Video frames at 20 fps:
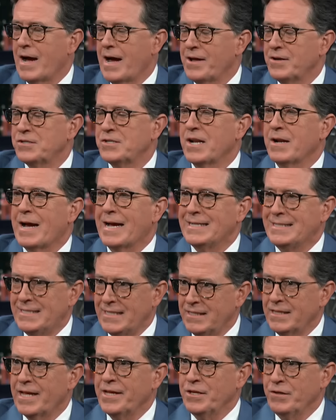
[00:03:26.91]
I understand. I
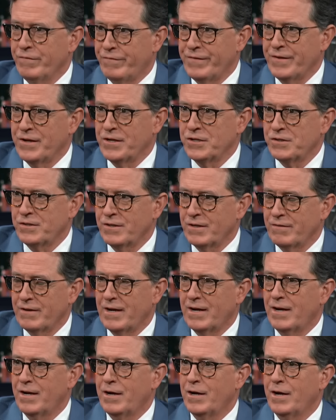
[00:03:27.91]
did let you finish.
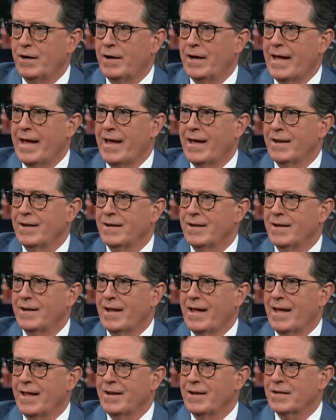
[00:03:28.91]
Uh, and,
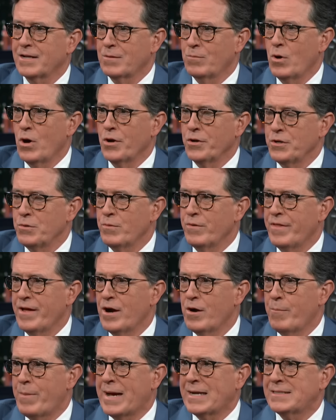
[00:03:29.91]
and come on, you were
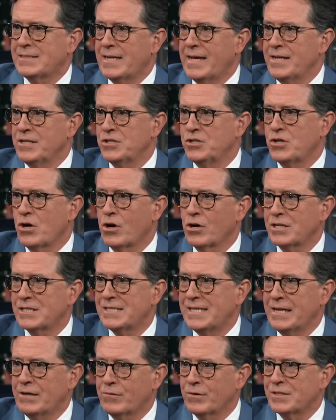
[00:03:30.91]
there backstage, dark
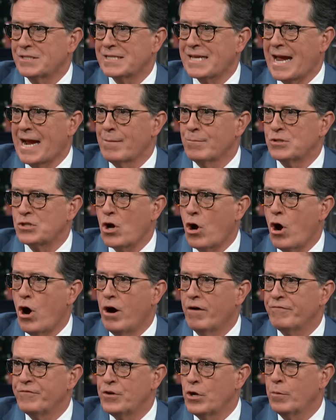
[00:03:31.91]
secrets, cameras
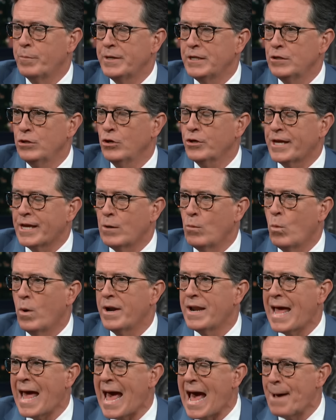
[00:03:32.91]
off, nobody looking.
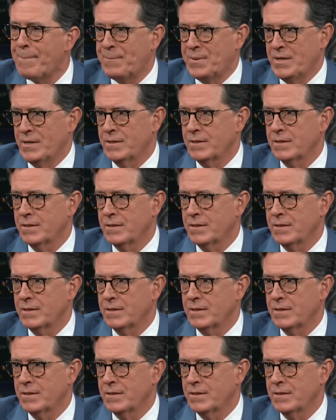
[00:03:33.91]
What happened?